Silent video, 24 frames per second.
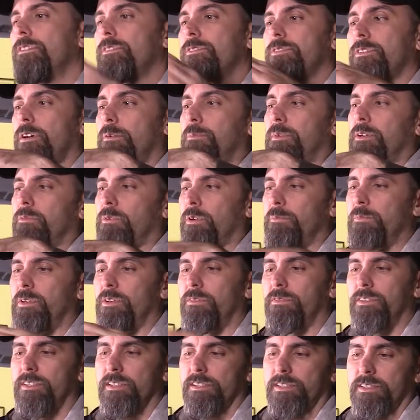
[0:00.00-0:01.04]
So I'm going to
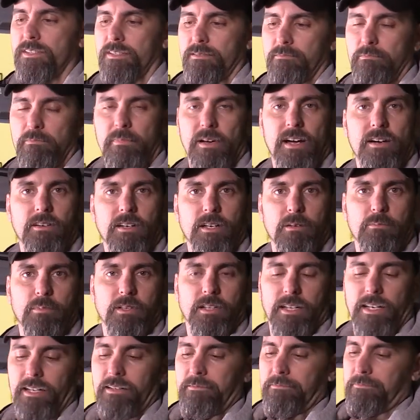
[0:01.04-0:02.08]
remove this mounting
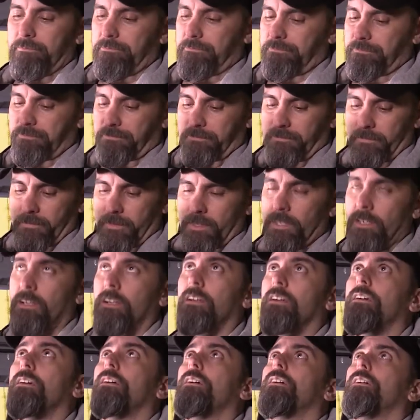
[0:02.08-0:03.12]
plate
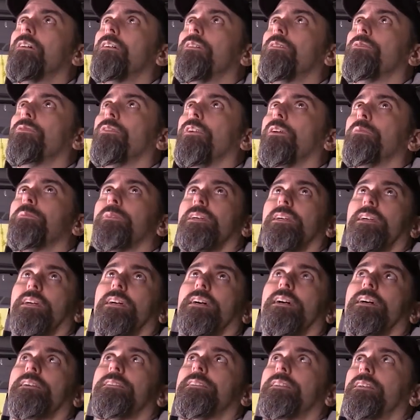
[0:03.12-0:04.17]
from the
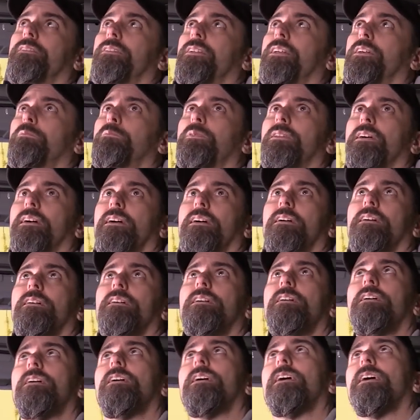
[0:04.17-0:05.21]
uh, DVD player
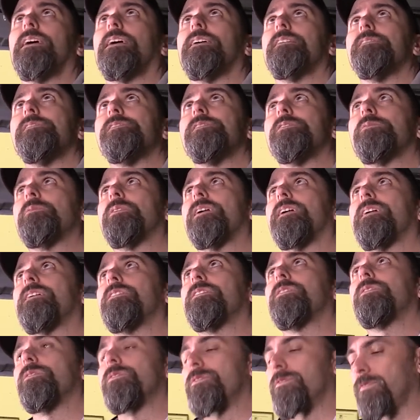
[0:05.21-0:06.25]
and see what I
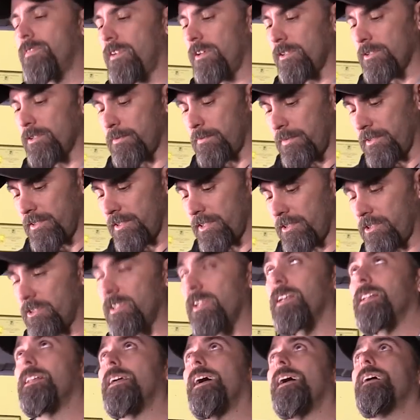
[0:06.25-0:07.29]
can do as far as
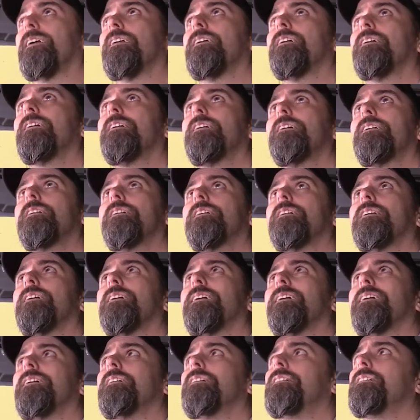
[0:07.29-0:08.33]
positioning that
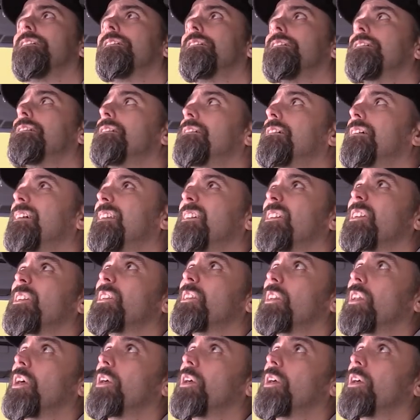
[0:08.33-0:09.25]
uh, in a good